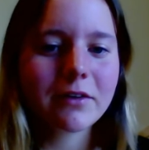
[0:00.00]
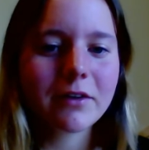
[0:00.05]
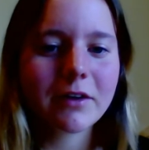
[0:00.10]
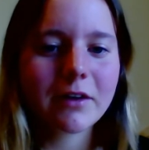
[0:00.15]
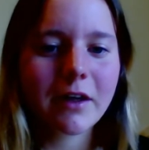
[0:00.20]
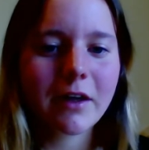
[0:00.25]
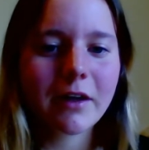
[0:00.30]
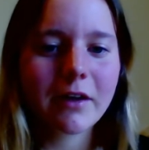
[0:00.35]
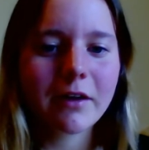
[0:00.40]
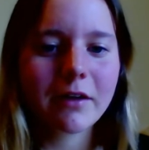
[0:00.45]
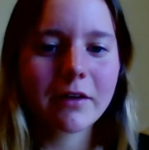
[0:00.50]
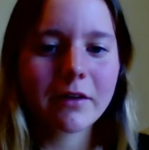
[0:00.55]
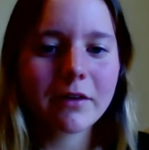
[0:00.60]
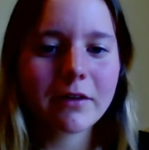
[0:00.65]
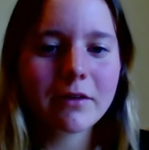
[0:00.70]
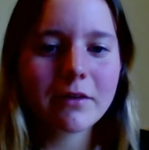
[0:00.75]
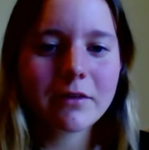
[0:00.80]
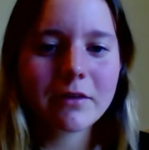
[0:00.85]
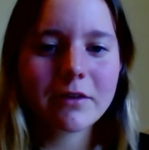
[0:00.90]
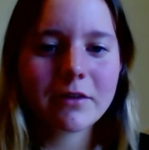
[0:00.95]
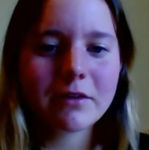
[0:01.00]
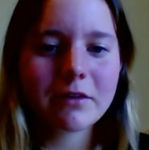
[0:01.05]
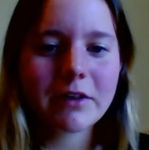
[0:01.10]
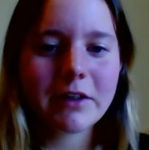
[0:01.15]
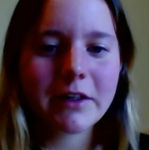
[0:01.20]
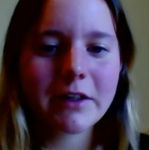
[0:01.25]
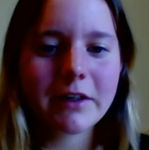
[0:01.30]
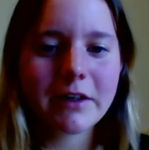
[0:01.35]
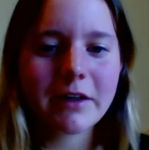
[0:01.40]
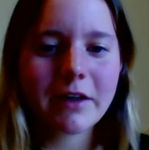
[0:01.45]
Chanel,
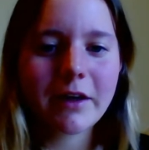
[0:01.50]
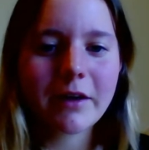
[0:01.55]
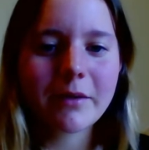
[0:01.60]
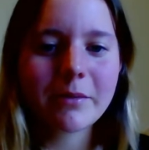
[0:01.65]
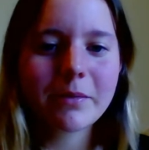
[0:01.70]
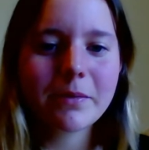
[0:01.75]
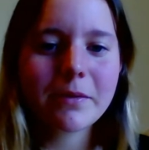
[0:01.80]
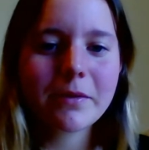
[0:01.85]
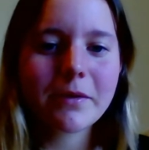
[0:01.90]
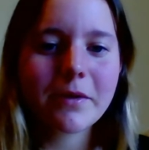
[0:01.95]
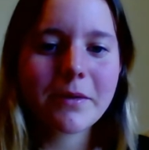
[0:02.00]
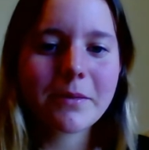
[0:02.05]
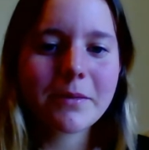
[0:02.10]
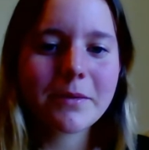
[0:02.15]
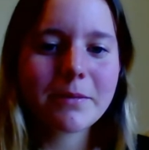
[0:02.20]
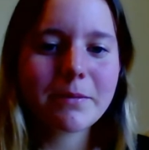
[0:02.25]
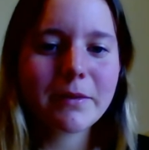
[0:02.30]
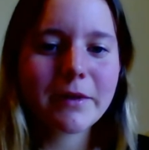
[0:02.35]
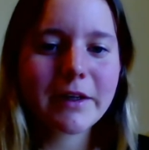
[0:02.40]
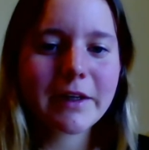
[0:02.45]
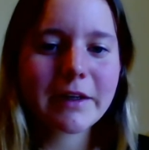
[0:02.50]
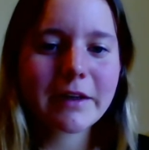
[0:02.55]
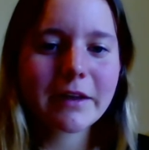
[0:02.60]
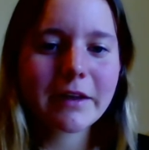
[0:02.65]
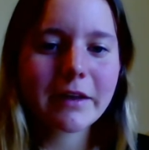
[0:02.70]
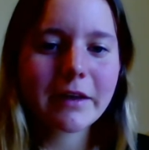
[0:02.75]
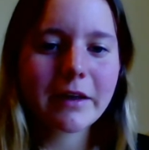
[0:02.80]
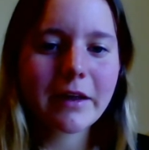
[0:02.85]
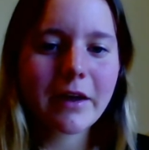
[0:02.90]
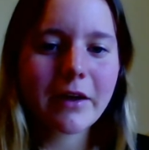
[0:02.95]
Gucci are probably
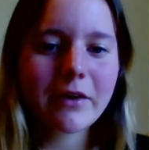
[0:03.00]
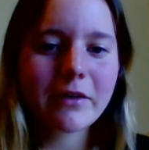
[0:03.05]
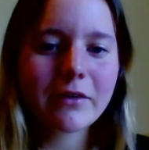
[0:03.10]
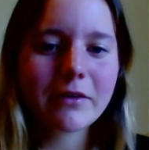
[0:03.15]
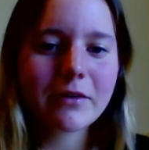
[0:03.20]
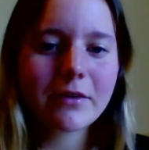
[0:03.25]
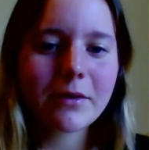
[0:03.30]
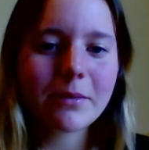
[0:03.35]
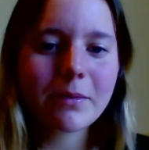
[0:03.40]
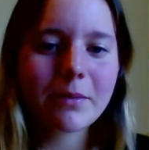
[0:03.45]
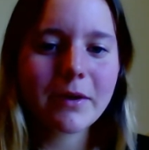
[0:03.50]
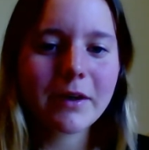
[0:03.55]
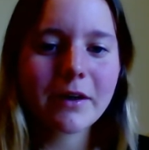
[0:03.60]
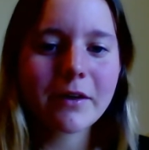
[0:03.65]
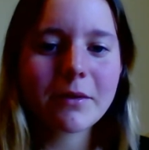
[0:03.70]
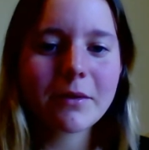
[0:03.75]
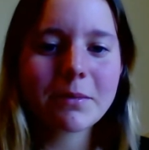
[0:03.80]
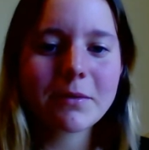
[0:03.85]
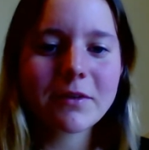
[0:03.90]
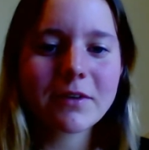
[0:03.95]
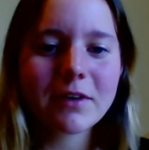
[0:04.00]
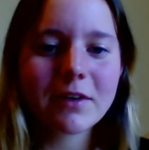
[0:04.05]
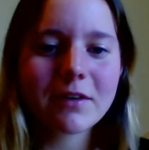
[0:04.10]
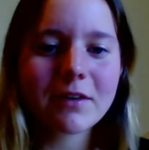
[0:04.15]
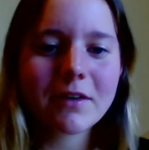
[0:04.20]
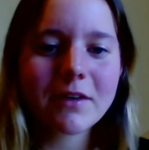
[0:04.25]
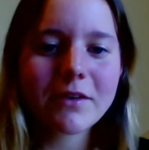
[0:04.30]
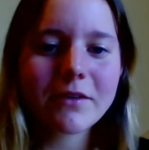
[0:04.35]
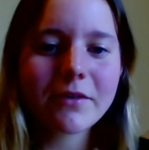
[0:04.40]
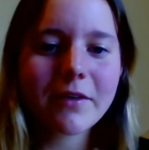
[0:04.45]
no shopping
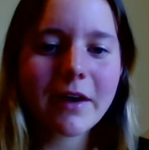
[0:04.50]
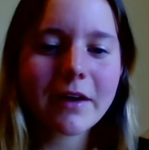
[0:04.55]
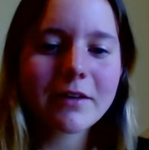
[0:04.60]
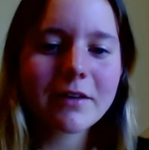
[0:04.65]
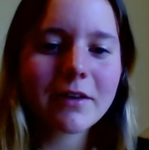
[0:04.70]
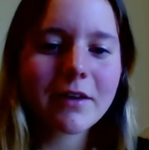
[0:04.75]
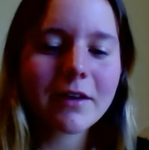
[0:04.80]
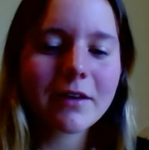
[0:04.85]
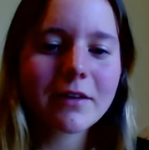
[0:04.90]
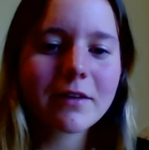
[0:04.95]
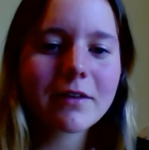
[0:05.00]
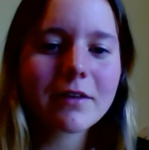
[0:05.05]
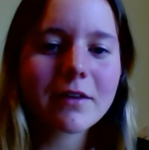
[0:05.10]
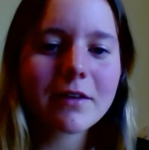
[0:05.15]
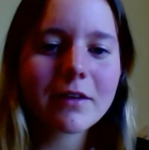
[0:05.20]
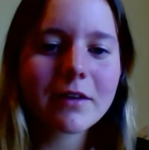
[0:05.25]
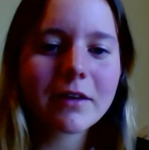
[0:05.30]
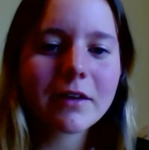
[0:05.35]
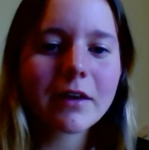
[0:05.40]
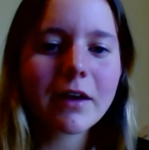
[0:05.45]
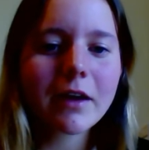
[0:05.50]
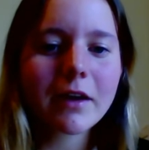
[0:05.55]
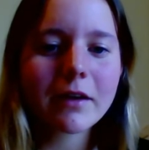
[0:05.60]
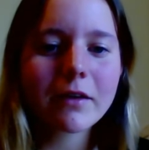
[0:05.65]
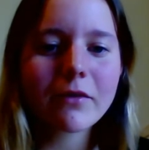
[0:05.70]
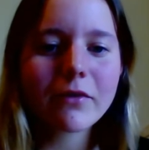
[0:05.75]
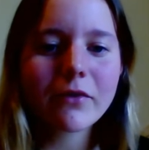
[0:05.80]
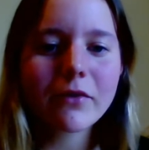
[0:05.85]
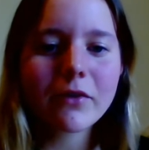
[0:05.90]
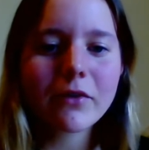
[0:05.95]
options a graduate student
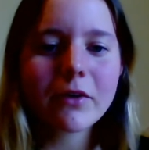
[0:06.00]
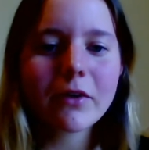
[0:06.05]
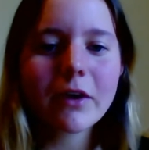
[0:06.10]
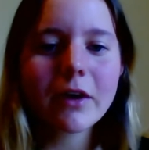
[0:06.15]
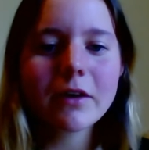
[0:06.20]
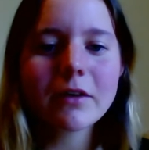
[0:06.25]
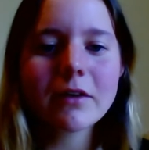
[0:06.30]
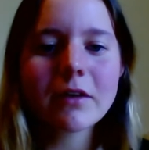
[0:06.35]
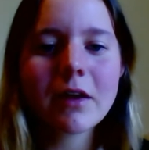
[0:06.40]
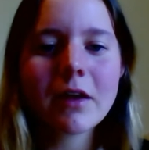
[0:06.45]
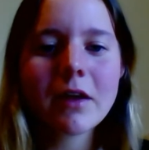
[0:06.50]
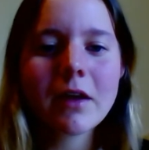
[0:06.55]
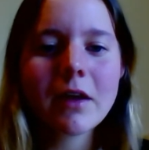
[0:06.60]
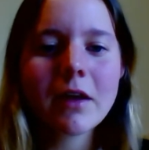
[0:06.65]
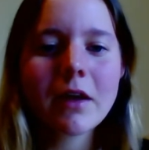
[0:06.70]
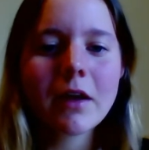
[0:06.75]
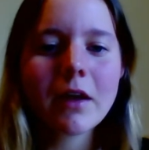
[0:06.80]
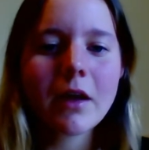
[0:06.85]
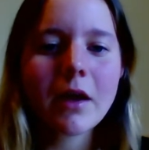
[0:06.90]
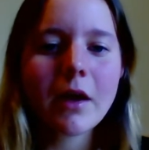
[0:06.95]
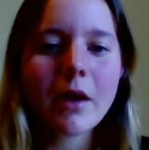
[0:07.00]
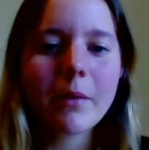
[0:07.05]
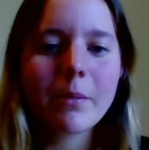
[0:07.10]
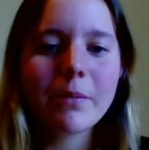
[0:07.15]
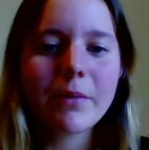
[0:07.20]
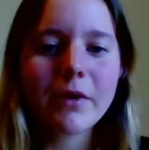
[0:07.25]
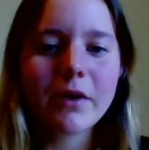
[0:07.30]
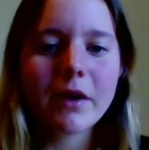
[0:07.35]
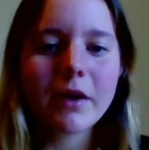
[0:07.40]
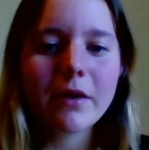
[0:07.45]
can afford,
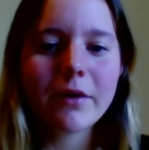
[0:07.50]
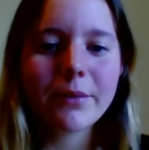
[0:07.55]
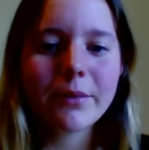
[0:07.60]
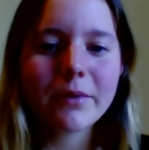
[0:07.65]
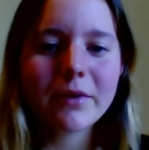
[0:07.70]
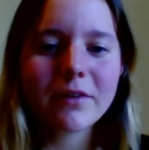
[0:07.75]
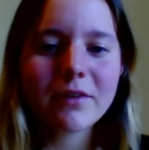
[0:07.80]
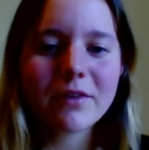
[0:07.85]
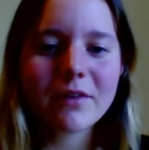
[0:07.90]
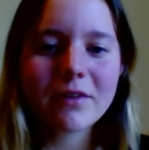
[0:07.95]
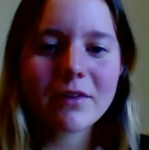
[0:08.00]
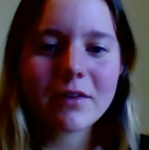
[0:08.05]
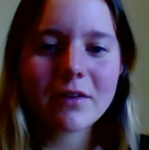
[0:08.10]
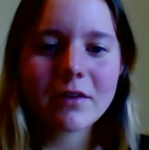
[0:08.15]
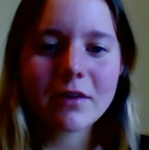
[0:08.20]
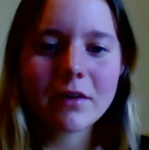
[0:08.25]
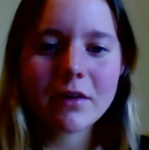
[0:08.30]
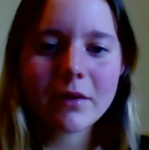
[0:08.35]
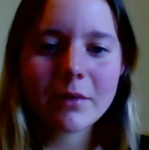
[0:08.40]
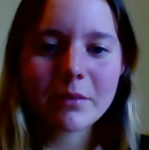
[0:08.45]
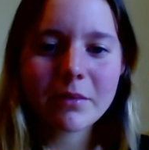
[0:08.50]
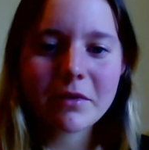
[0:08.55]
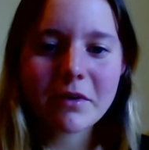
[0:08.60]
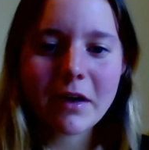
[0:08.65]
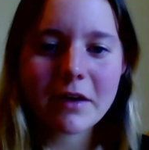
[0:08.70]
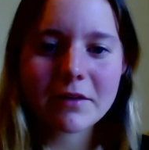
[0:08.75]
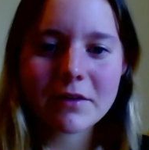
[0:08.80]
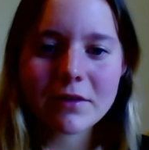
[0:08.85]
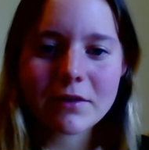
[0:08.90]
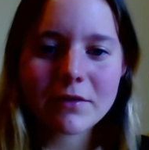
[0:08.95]
but it was still
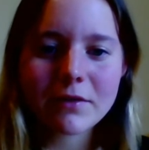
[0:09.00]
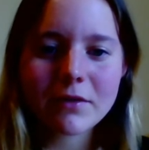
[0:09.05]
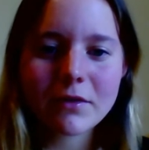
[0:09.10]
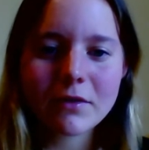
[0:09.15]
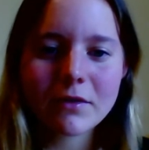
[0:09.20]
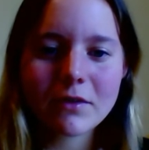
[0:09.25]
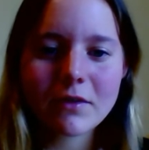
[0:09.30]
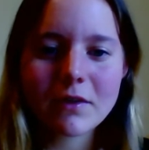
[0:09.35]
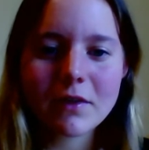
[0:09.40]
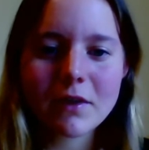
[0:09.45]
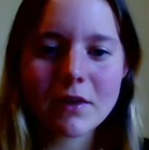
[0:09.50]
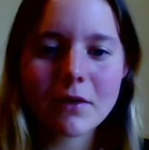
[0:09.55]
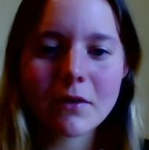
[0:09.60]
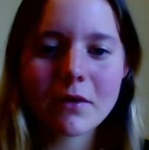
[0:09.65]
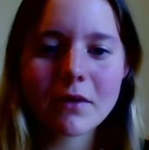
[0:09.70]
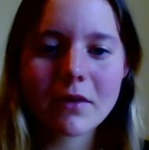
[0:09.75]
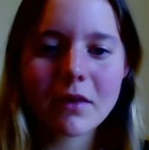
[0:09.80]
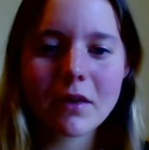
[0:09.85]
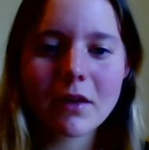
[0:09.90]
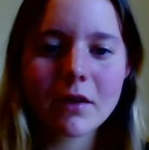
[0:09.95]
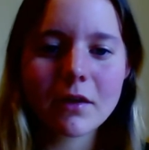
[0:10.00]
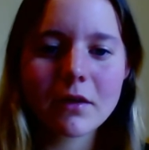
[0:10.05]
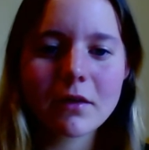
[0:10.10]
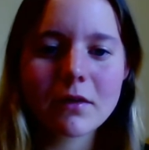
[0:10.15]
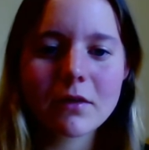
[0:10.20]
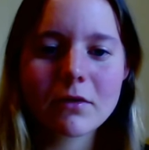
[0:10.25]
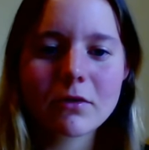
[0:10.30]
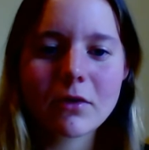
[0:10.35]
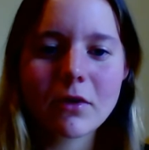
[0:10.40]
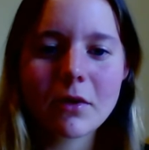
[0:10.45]
impressive to see all
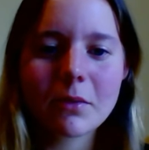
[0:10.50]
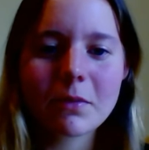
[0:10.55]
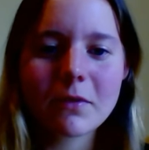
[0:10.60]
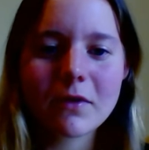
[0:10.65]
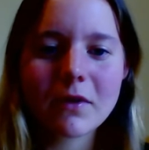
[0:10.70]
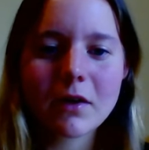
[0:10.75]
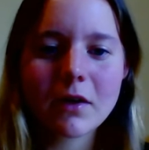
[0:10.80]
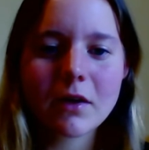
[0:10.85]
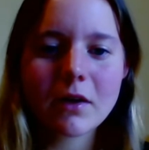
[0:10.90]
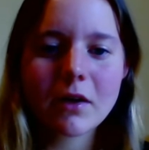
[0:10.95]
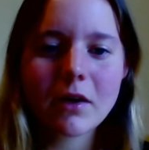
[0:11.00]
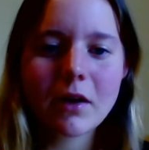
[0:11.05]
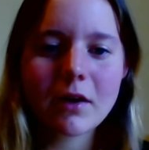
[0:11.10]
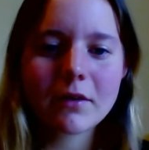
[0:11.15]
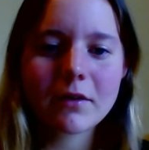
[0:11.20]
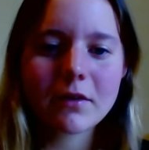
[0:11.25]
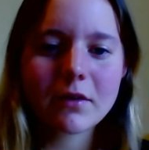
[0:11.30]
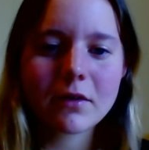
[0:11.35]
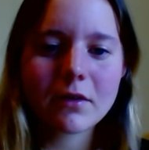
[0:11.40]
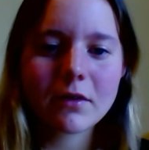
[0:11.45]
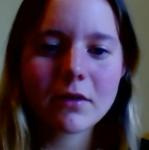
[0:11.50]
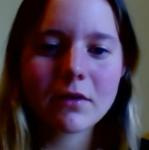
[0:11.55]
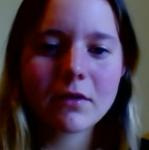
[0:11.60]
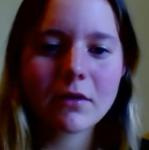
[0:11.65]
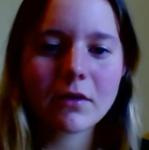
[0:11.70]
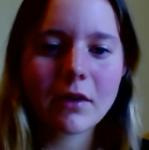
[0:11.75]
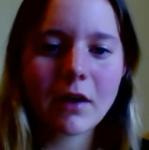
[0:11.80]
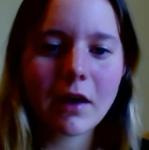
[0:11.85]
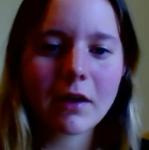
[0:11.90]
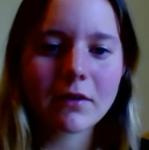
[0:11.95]
these shops clustered
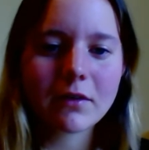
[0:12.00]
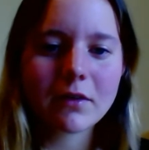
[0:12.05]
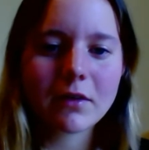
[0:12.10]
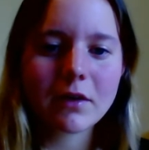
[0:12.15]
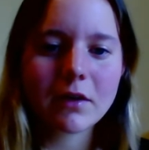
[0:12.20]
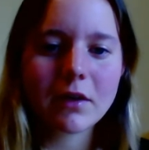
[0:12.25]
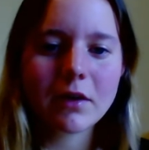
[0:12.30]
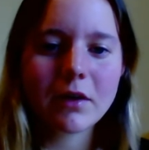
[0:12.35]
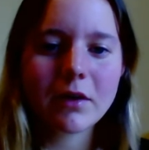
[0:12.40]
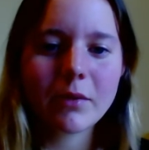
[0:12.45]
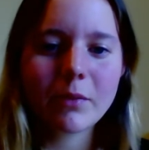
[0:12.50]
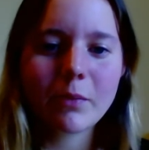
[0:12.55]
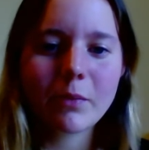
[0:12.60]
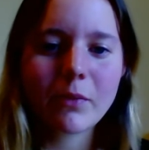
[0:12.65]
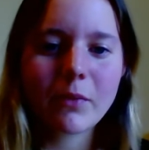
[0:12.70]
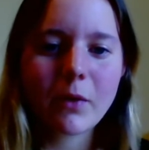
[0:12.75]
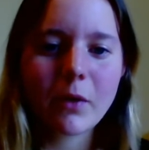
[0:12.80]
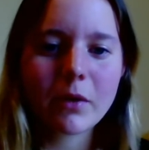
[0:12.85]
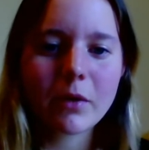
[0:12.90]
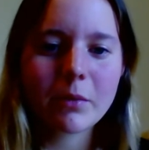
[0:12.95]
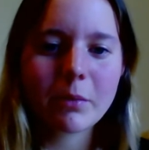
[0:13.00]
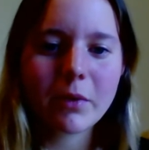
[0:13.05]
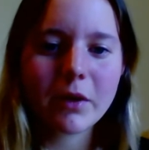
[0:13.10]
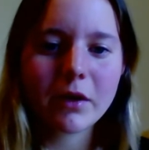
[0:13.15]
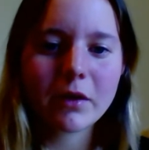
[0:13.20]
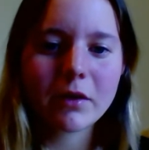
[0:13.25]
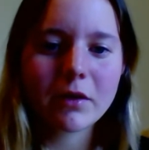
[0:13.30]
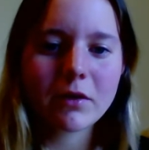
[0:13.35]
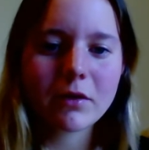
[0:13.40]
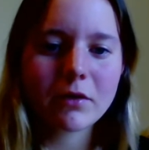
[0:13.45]
together in one
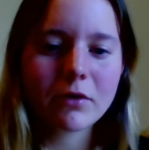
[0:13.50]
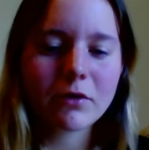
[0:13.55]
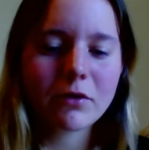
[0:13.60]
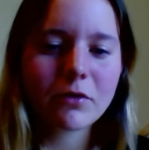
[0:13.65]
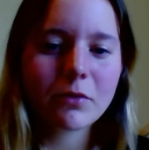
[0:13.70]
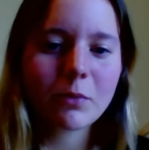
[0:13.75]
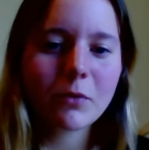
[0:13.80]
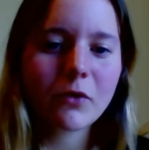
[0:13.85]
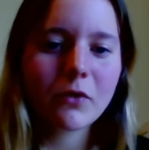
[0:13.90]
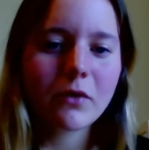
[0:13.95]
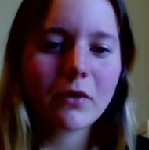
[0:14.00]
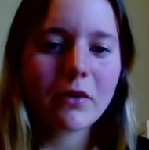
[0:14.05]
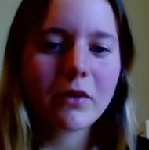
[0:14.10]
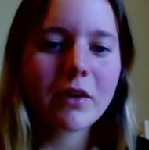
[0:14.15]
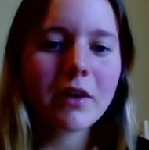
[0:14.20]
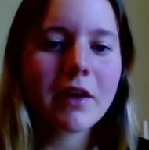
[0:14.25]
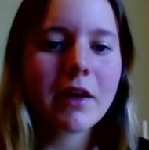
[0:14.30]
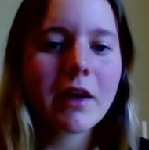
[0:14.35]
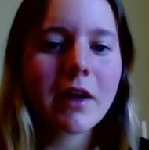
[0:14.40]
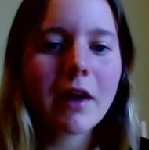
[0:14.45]
big huge mall,